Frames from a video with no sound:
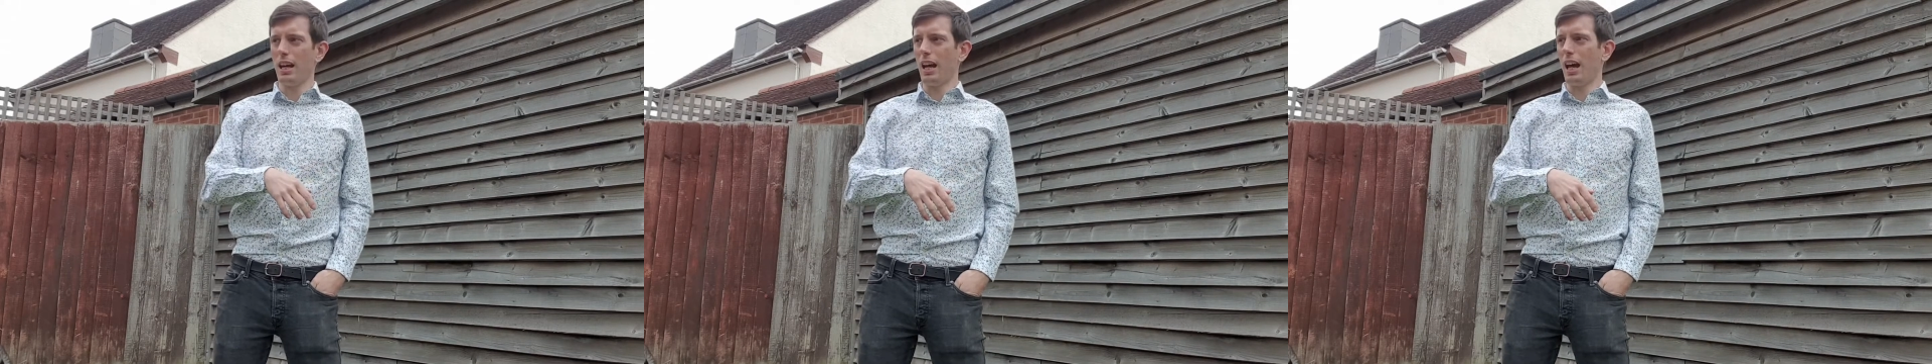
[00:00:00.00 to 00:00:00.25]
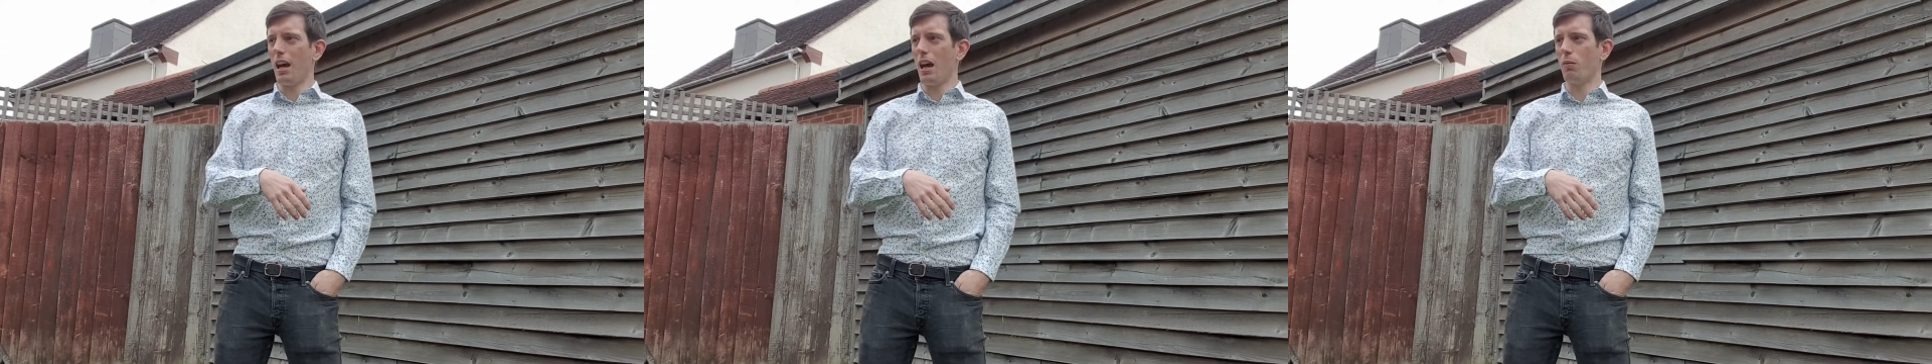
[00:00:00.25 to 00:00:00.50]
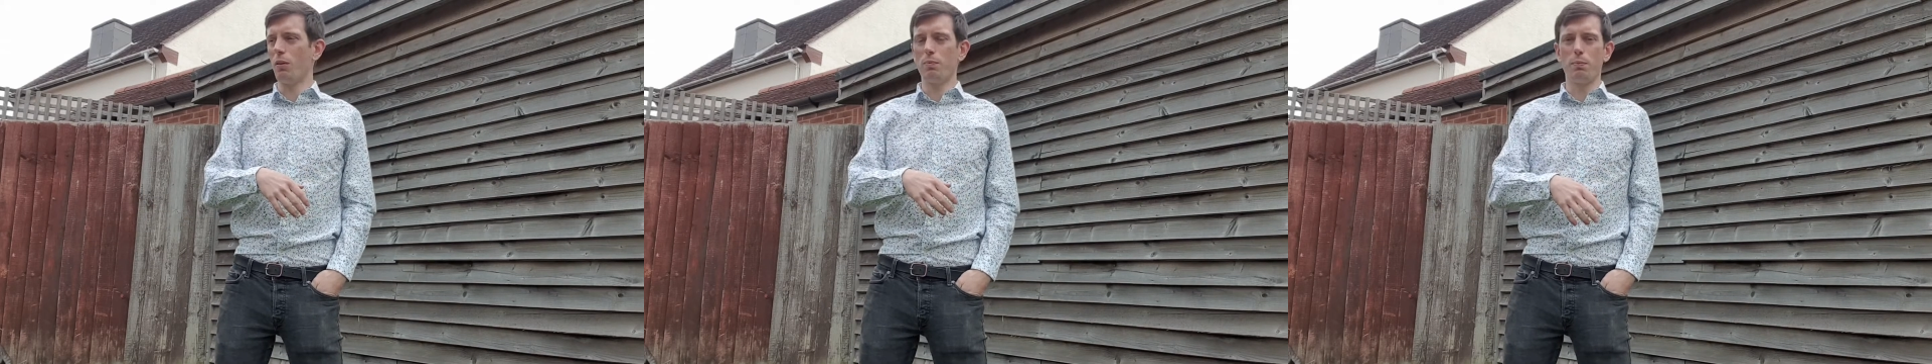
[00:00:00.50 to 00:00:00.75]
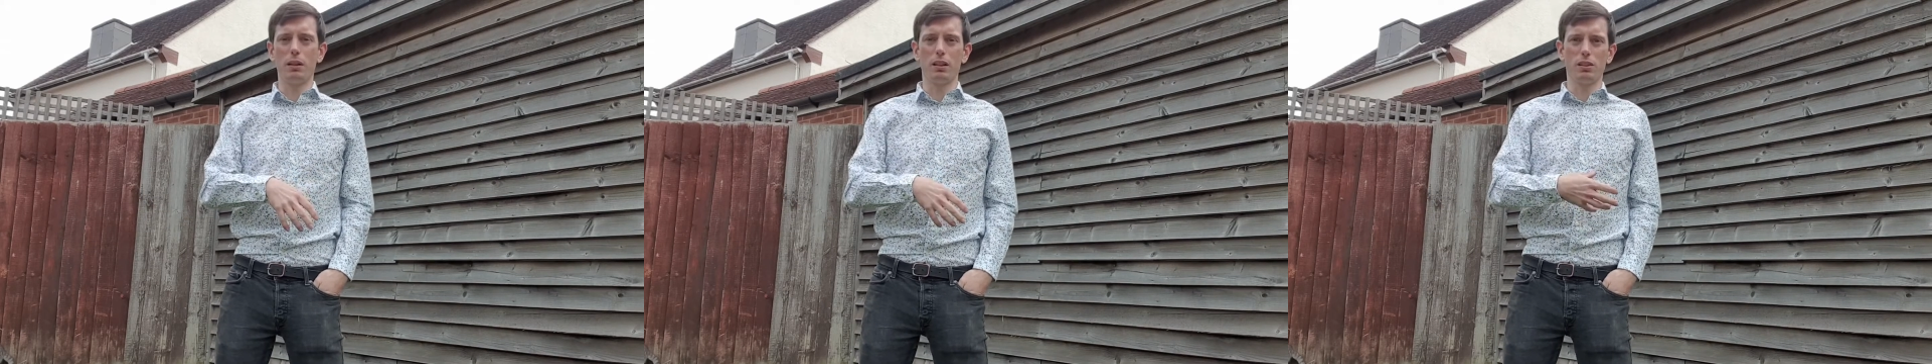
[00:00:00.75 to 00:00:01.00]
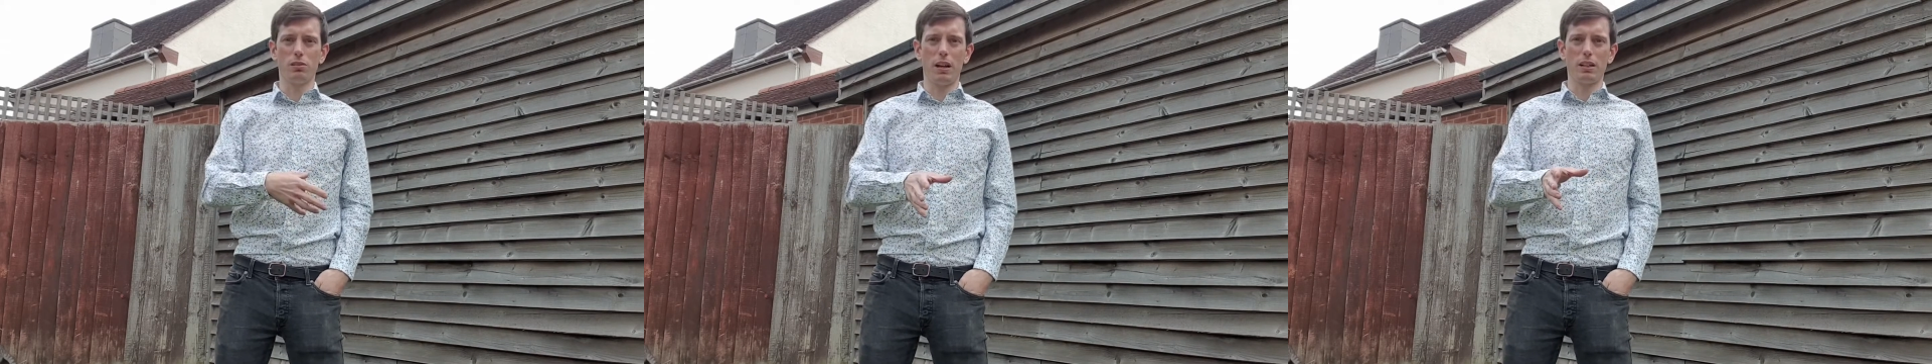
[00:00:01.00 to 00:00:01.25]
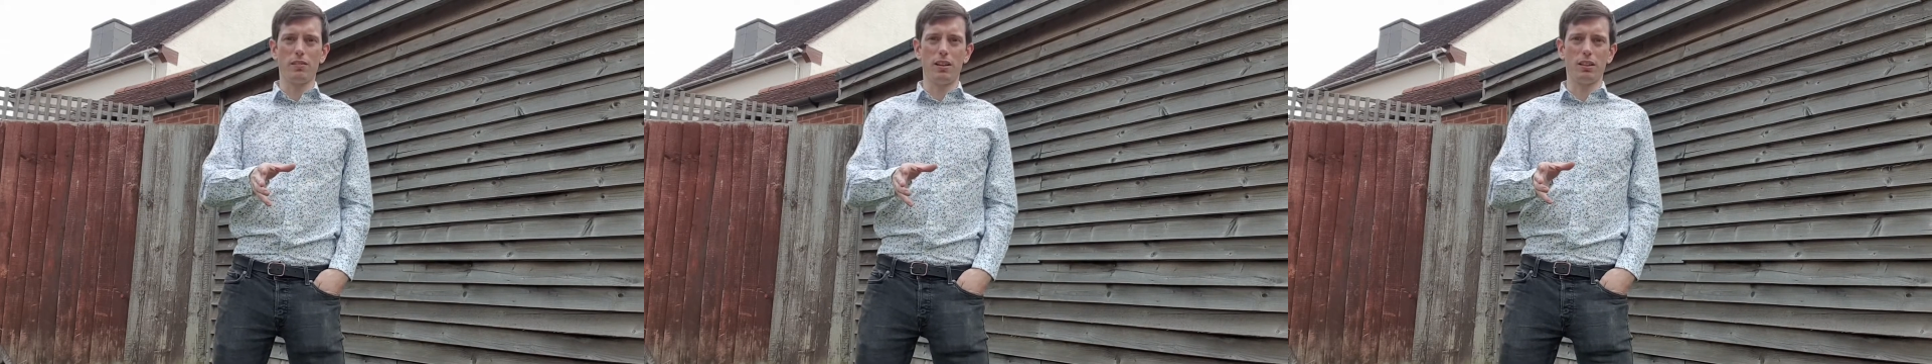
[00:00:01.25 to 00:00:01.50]
and we've built a
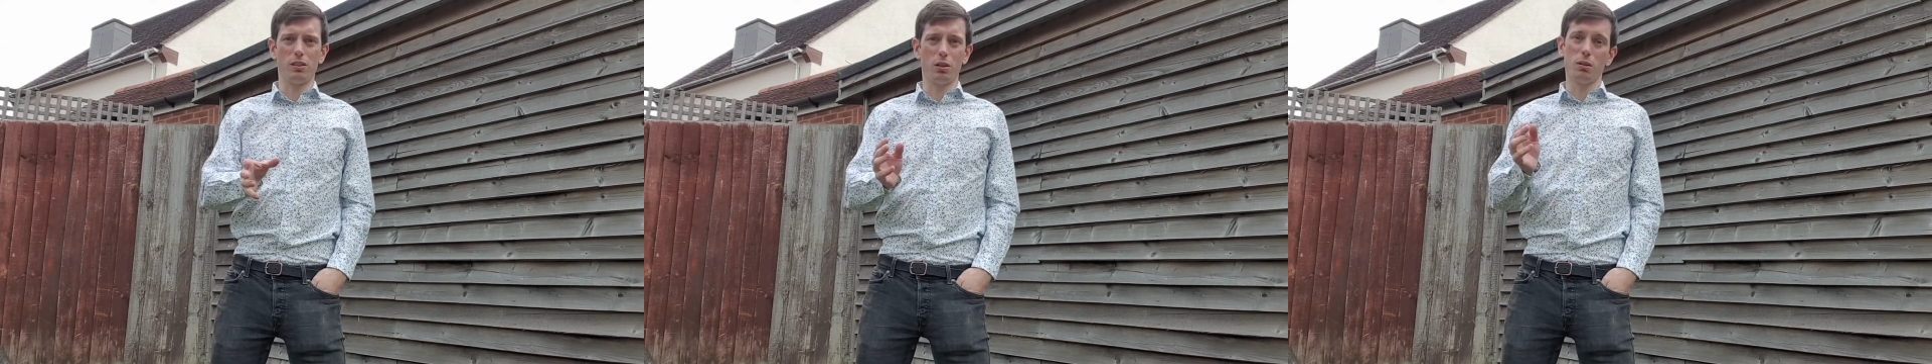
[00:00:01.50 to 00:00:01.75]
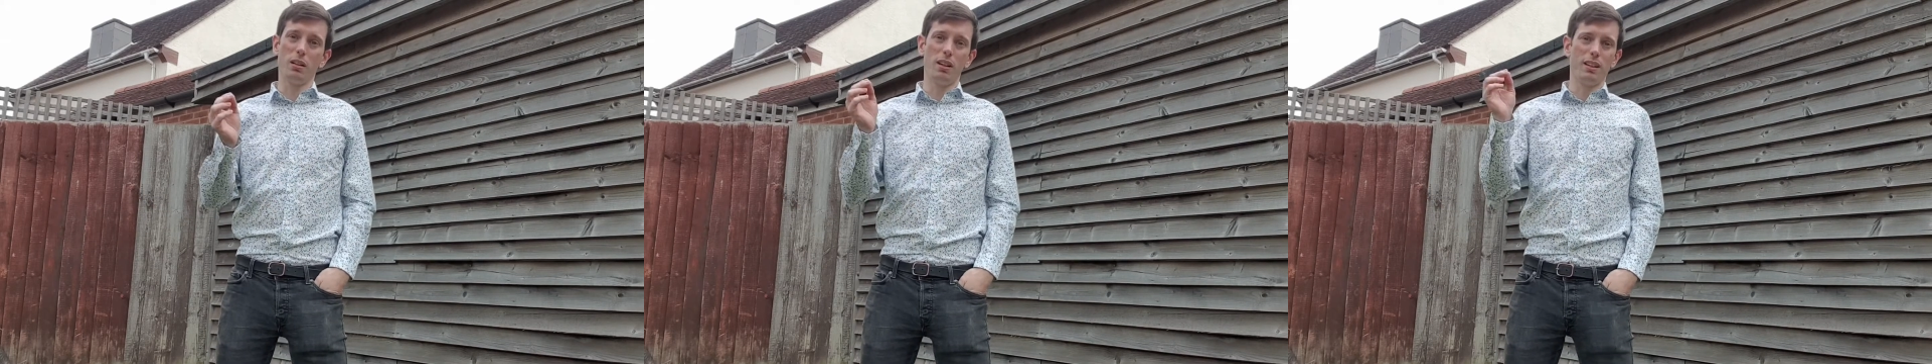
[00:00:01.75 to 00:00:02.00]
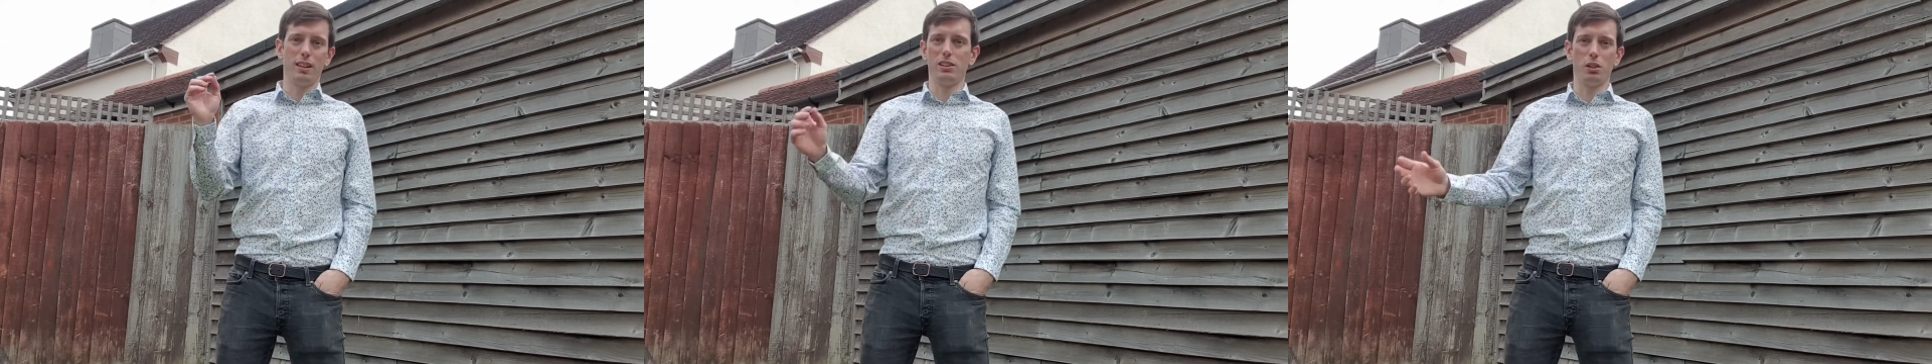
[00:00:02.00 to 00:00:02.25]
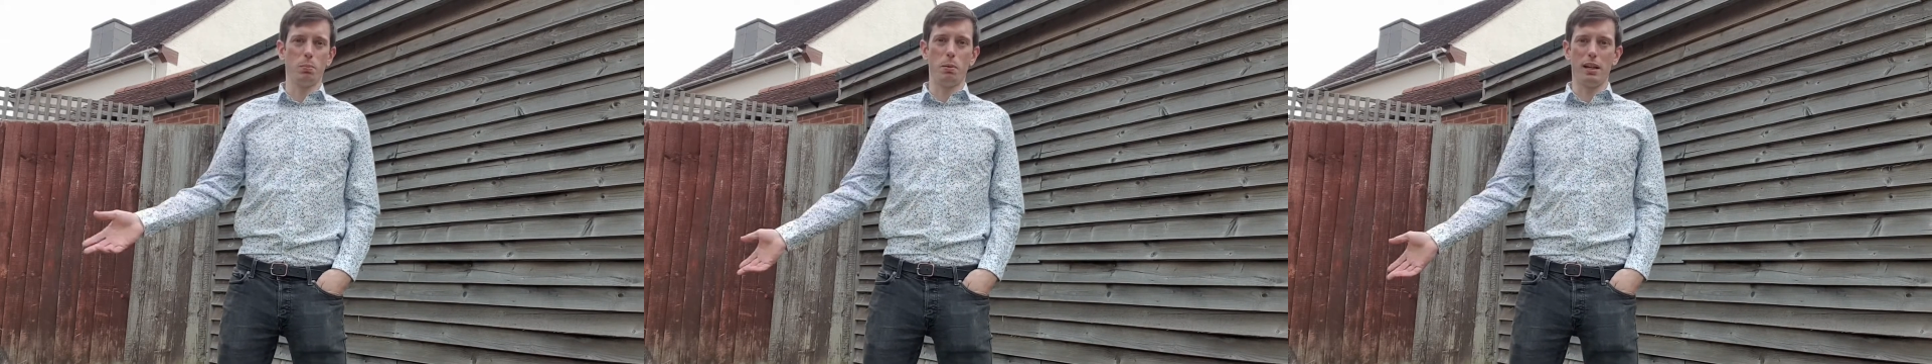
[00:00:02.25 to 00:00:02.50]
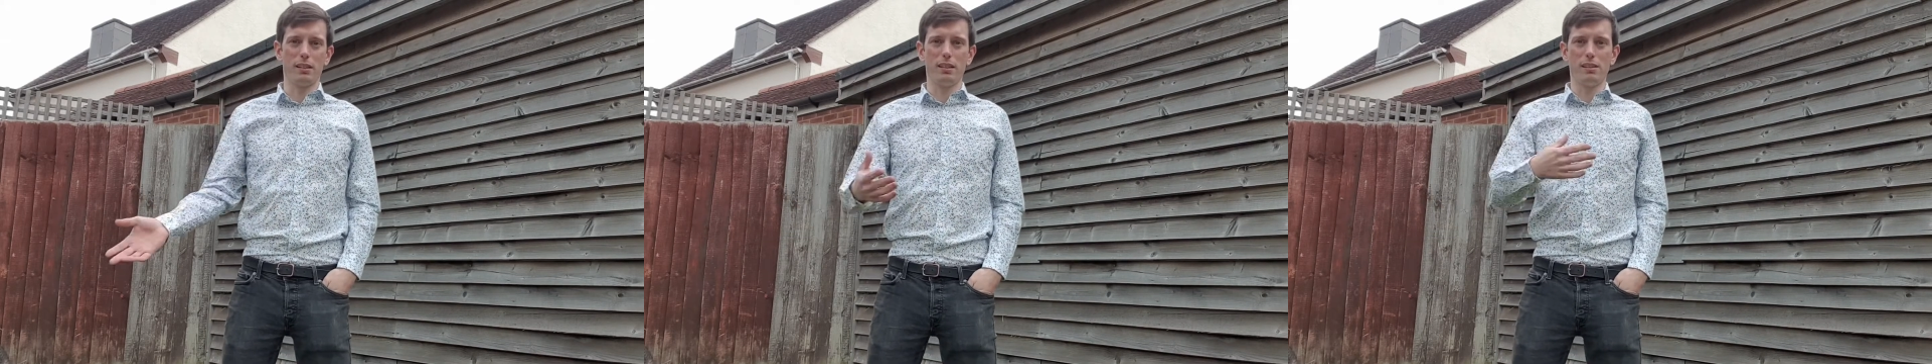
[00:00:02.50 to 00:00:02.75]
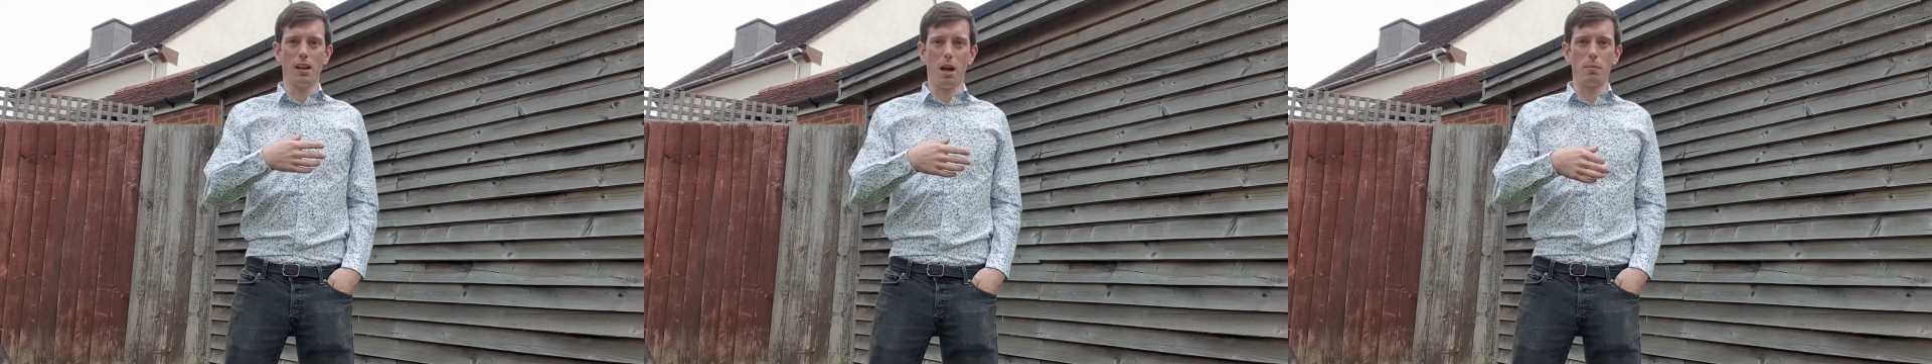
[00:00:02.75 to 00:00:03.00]
direct vendor tool that just picks
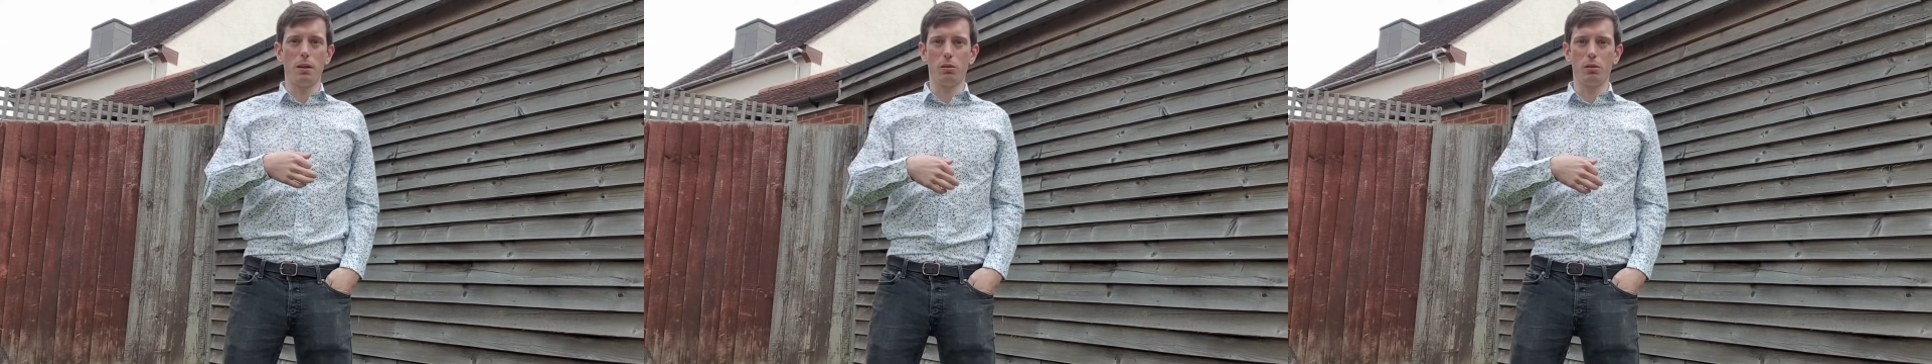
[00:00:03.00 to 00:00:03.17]
these up.